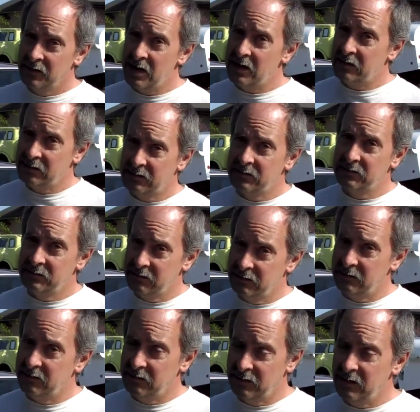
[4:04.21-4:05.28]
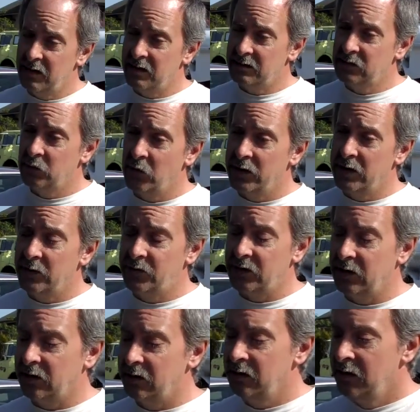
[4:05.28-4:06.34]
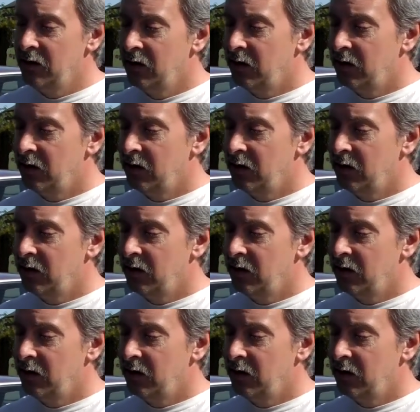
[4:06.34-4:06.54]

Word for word: That's way up there.